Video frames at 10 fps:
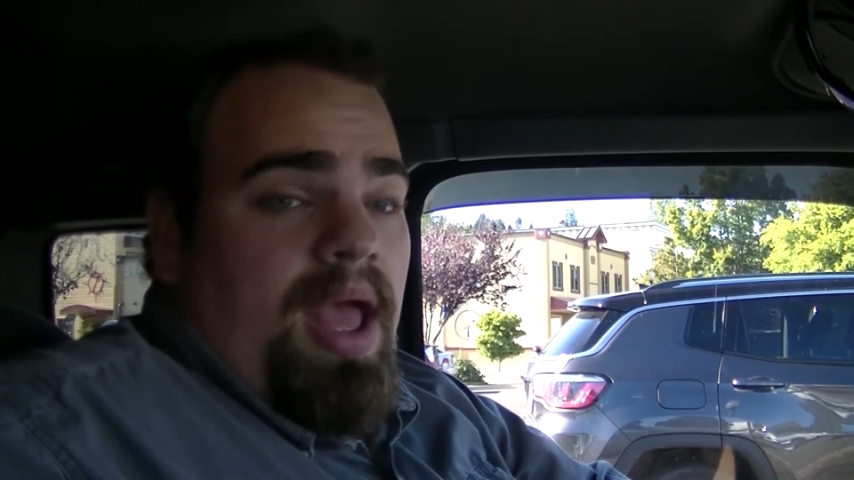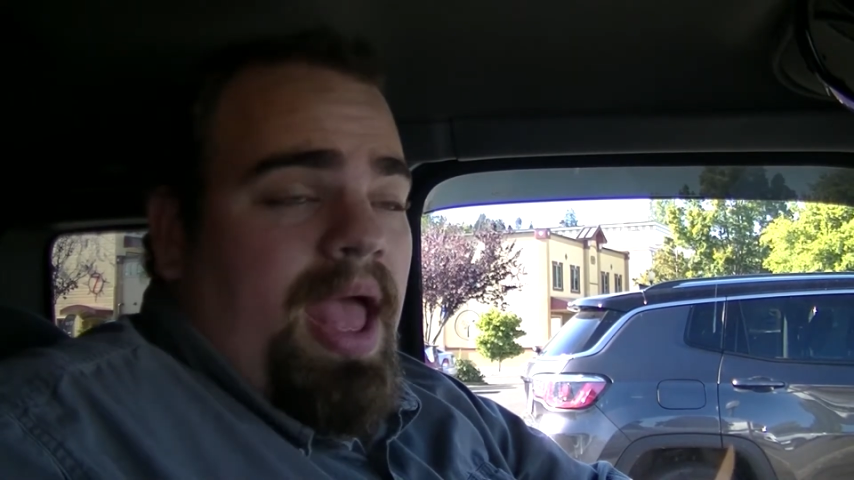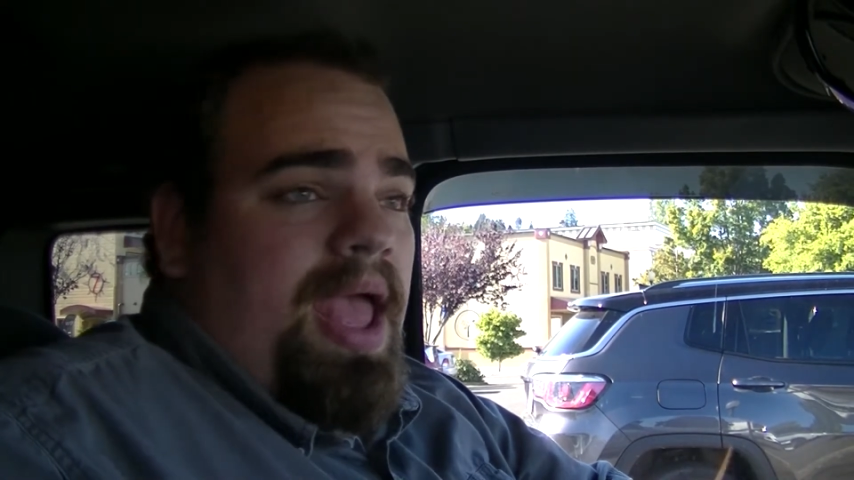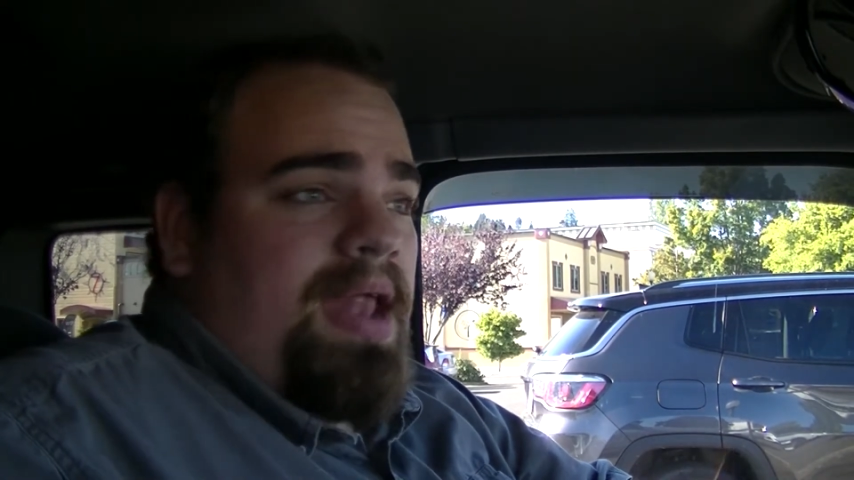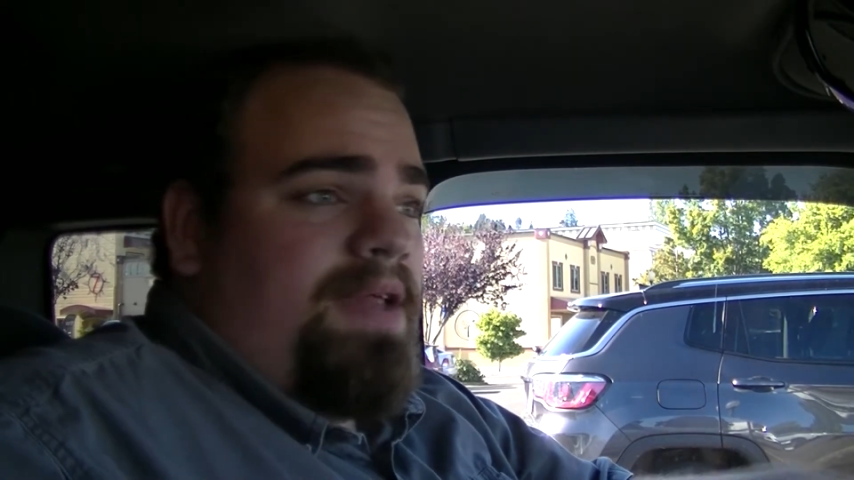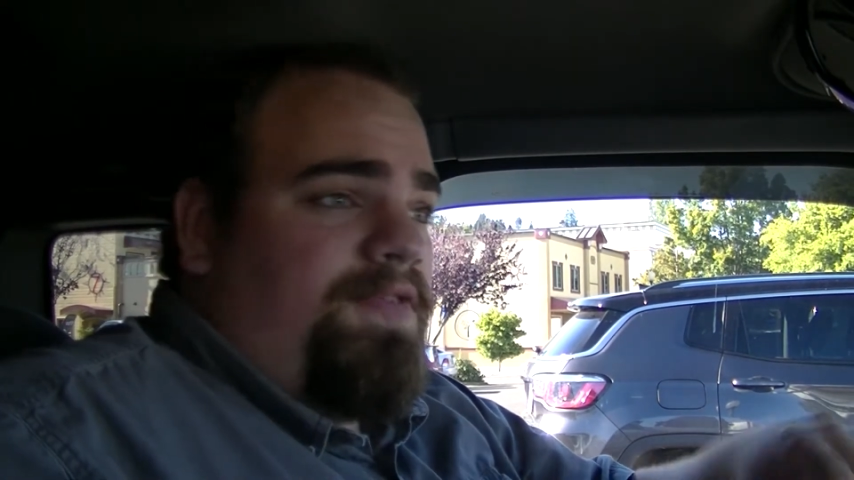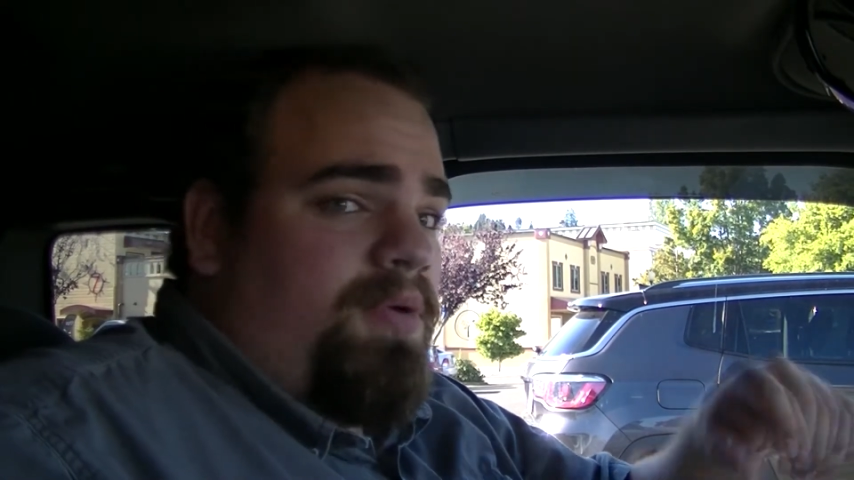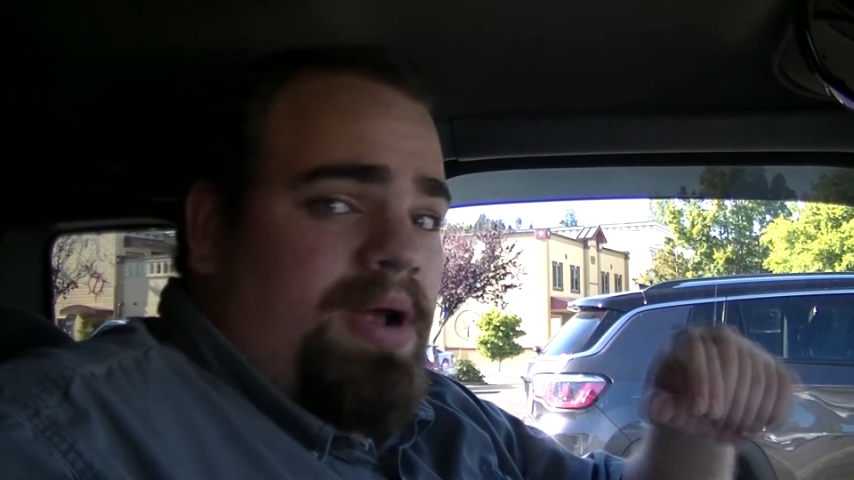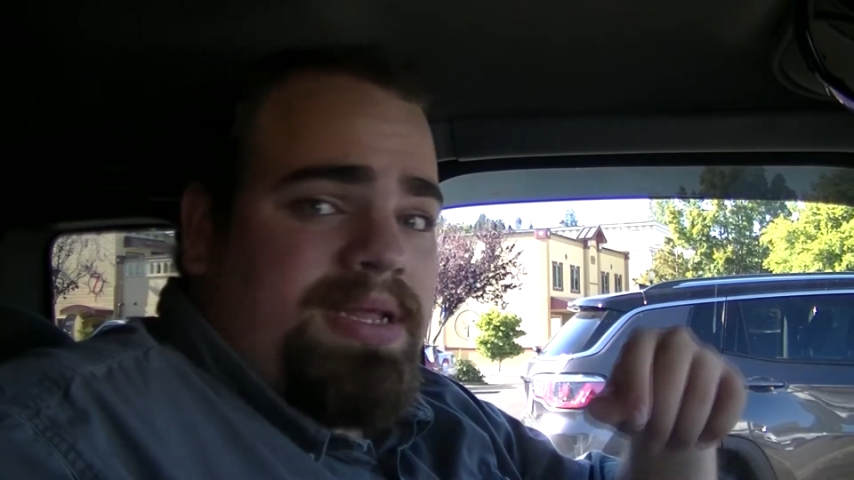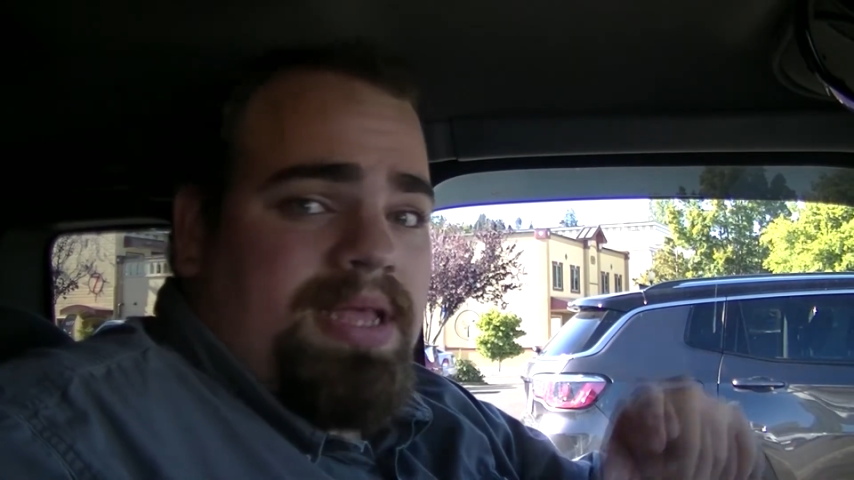And if you
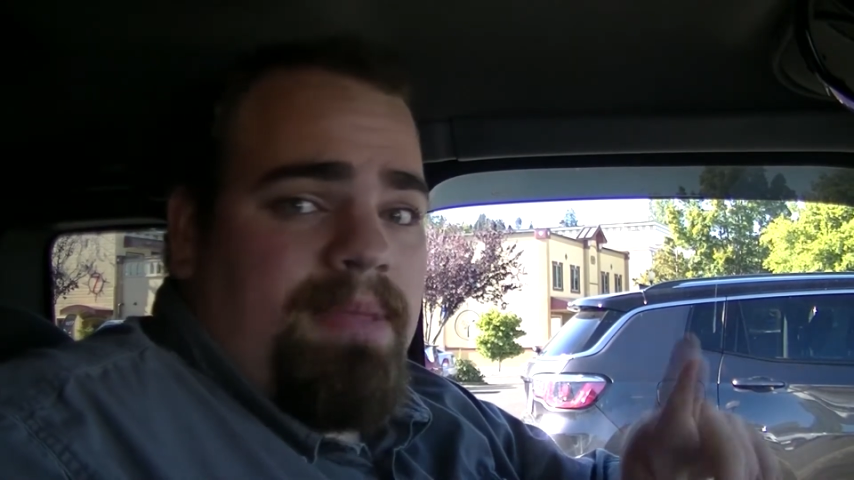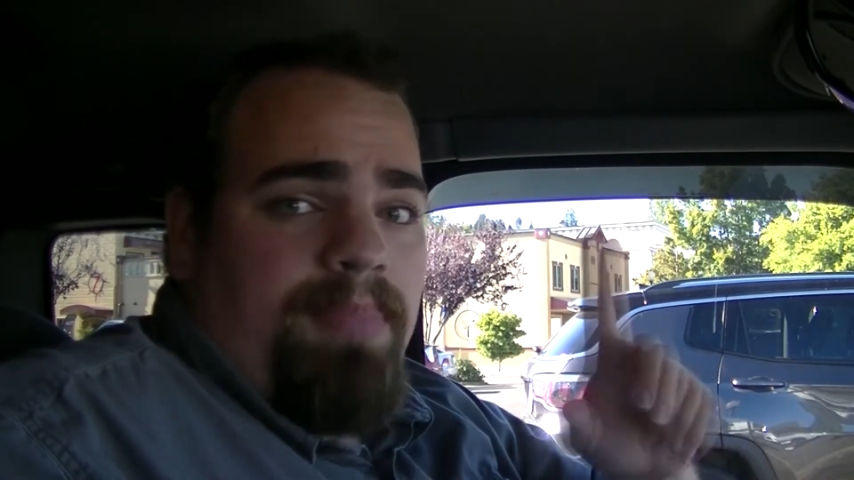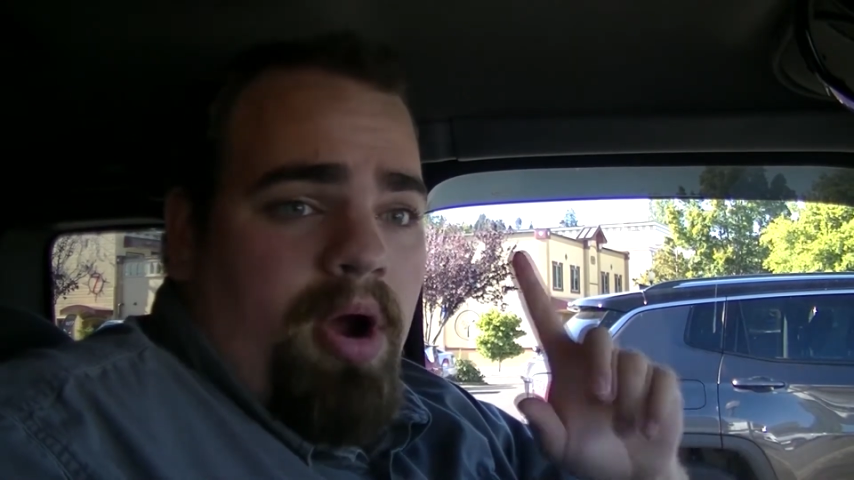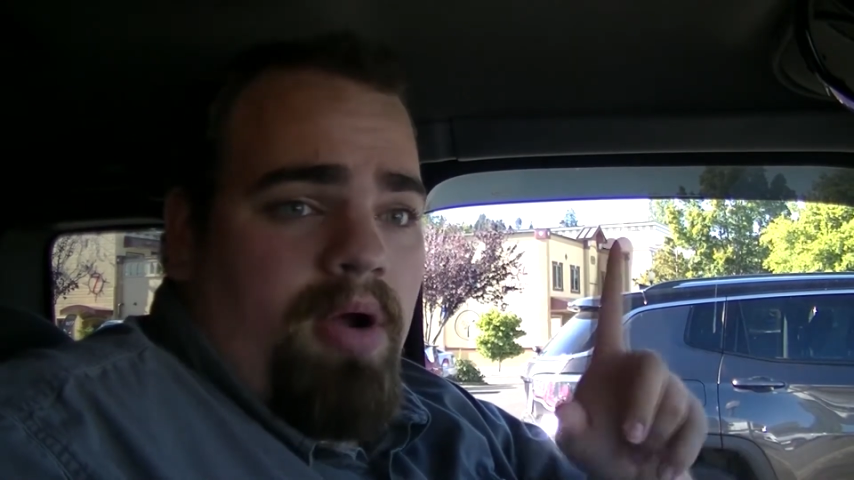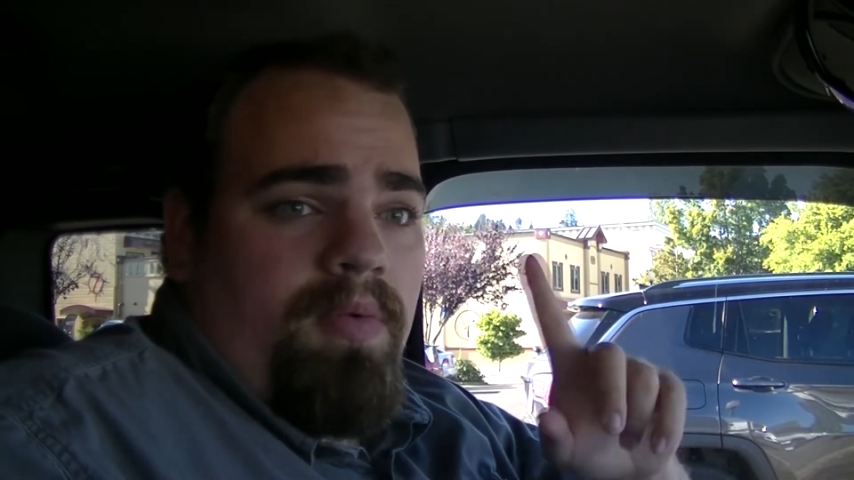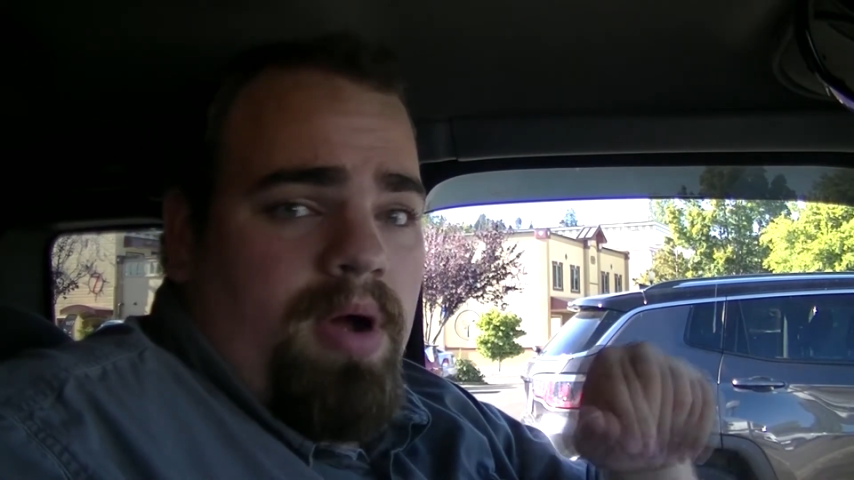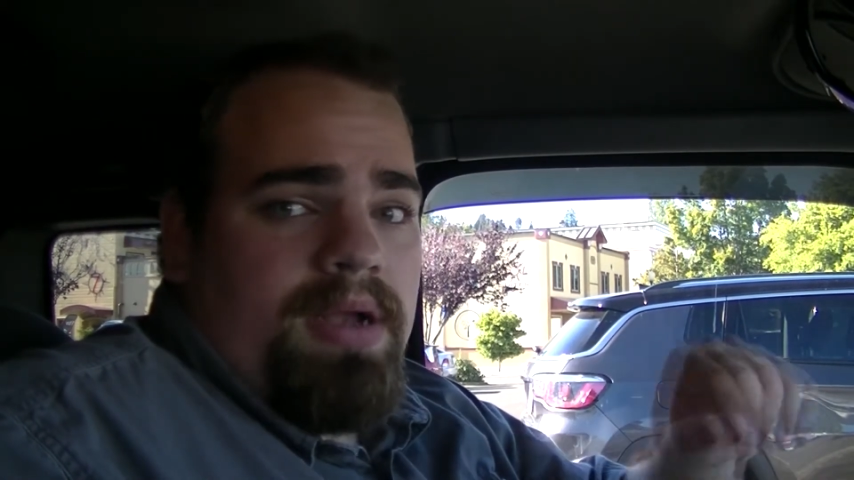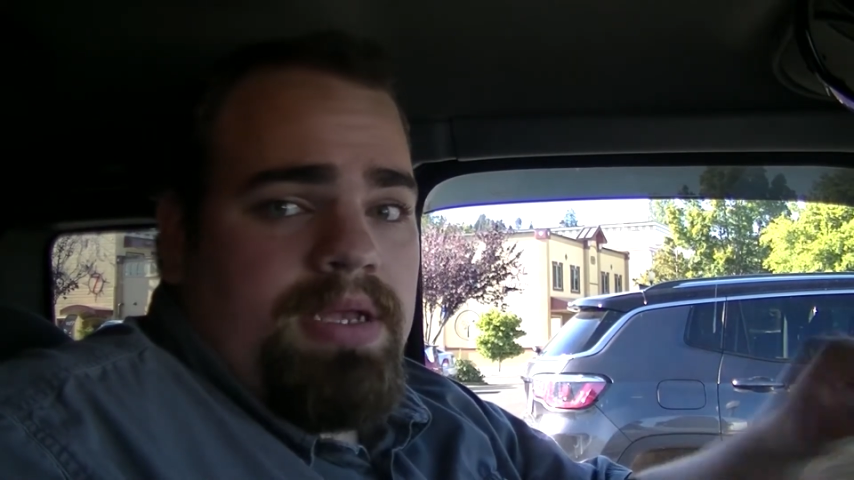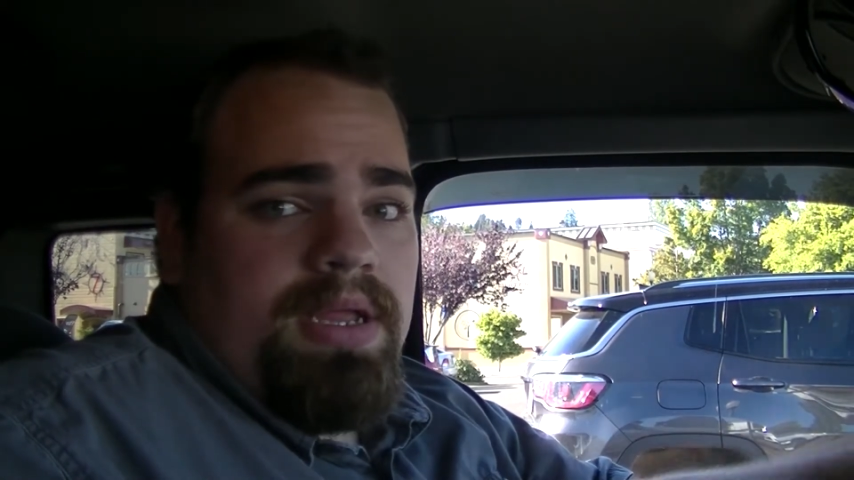want to see part 1,